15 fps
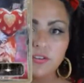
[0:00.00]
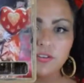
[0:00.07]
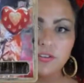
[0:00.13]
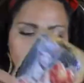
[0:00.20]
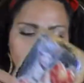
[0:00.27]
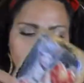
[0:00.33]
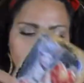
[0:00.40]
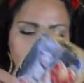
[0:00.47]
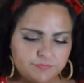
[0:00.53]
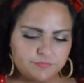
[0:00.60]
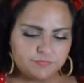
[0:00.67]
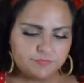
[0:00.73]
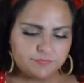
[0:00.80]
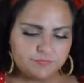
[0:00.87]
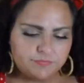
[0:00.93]

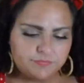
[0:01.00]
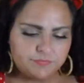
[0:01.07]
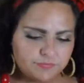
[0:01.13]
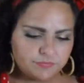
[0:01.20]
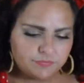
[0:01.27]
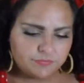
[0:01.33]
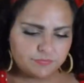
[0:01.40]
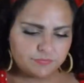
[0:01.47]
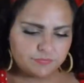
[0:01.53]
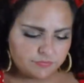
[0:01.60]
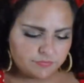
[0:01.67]
Nothing is said.